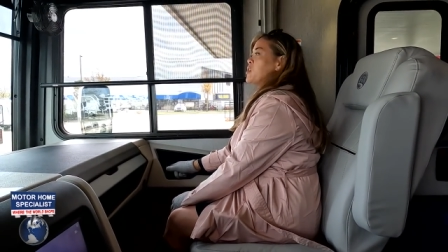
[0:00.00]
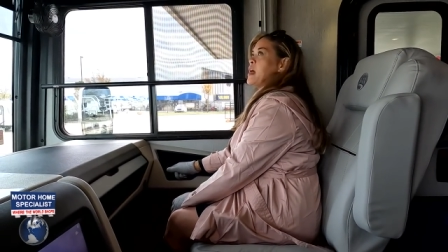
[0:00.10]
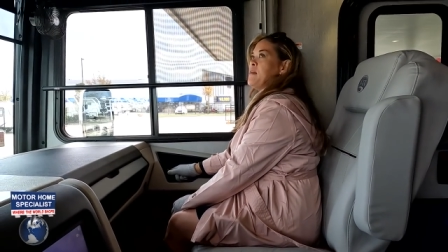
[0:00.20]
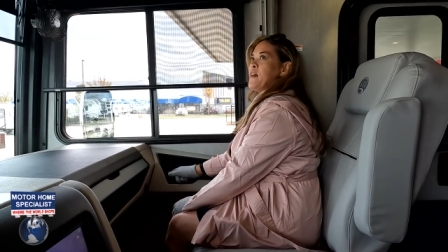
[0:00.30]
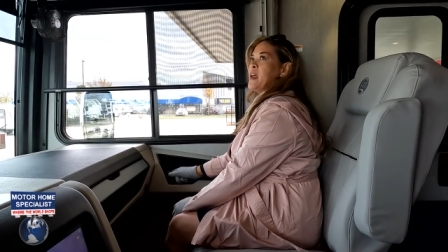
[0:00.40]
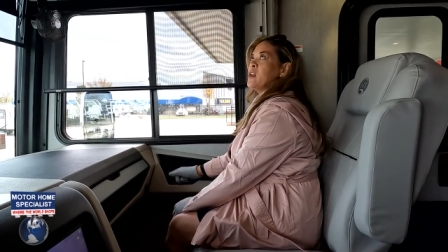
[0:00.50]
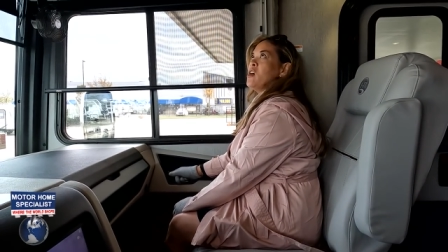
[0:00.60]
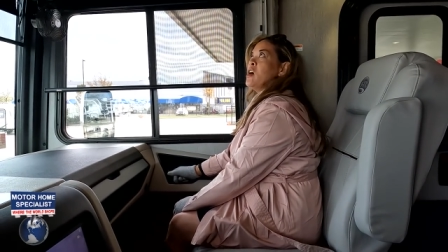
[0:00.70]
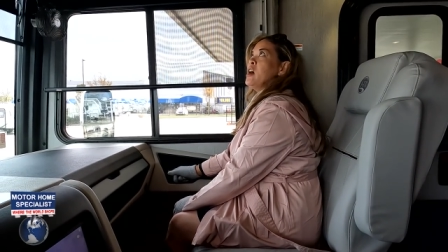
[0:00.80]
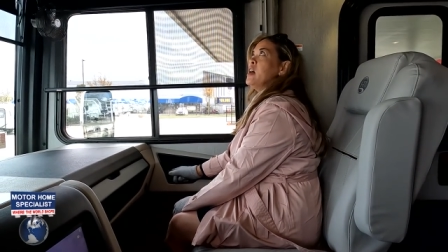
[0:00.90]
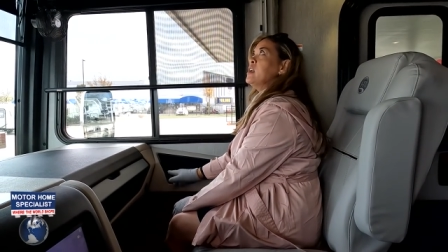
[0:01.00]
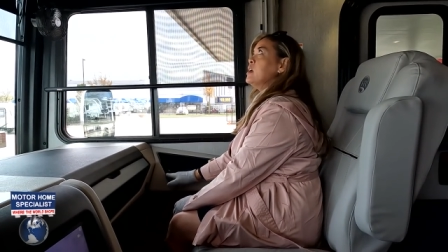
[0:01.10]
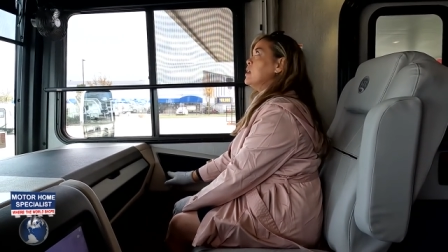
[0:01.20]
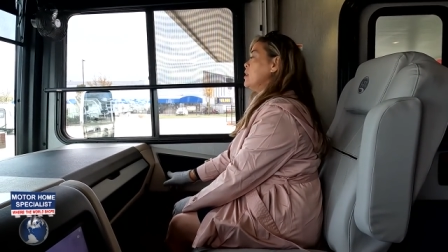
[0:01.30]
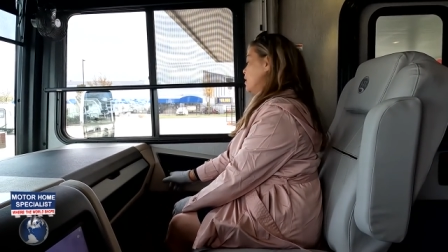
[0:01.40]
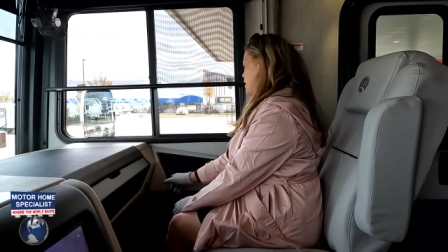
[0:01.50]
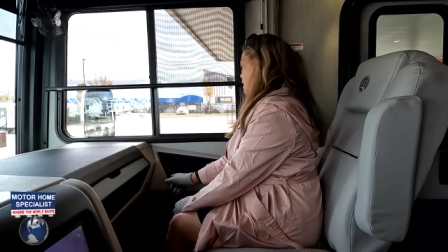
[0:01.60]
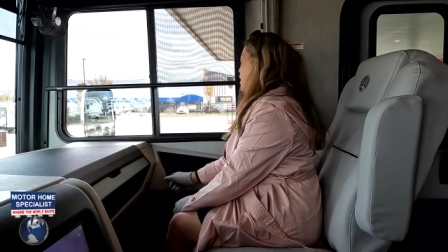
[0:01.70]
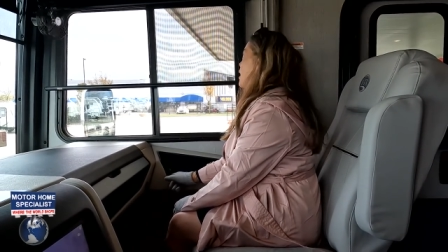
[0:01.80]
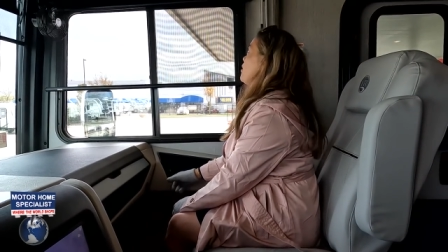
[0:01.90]
turn that fan on. Uh huh.
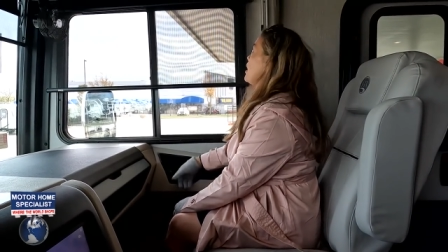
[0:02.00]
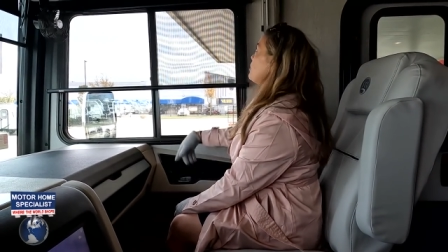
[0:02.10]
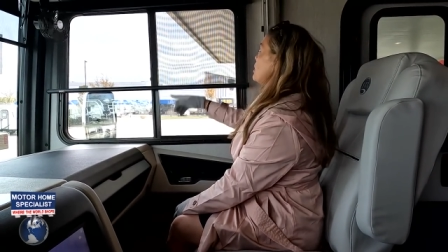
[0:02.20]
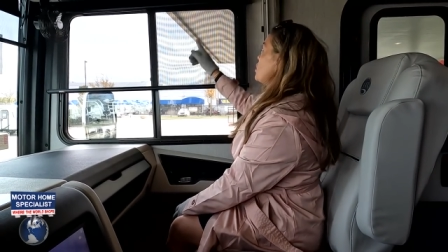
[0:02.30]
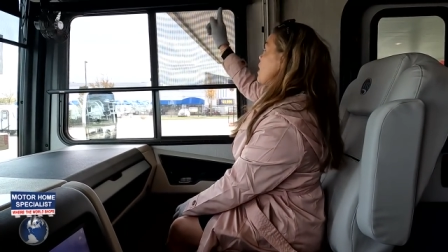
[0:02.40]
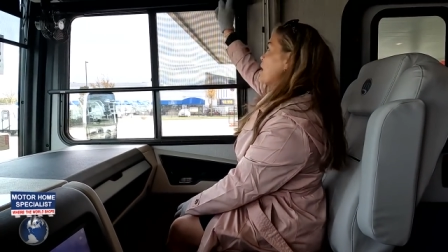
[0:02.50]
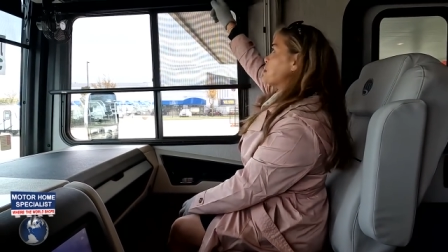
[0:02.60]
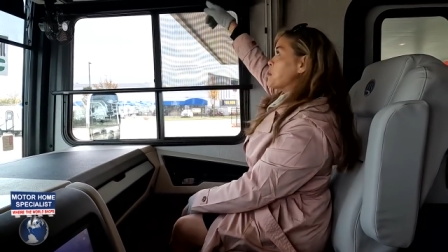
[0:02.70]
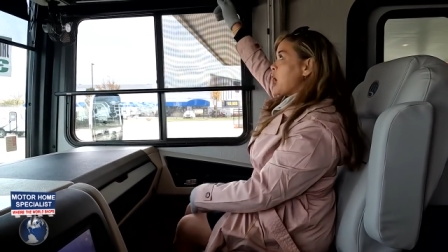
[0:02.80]
And then we do have some